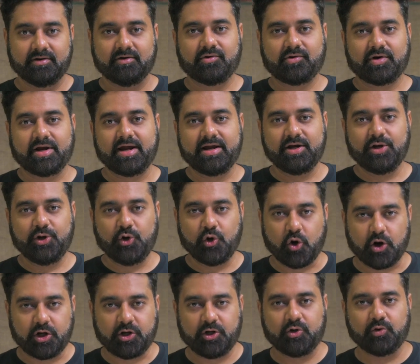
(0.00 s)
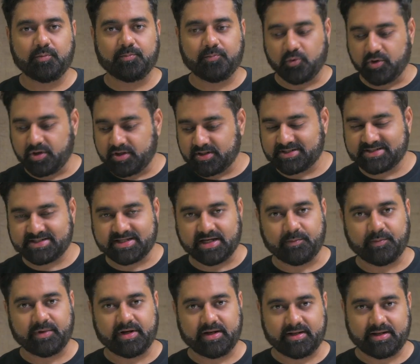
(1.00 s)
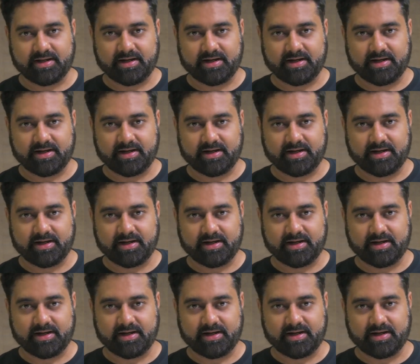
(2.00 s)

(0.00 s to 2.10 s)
try not to put cinnamon in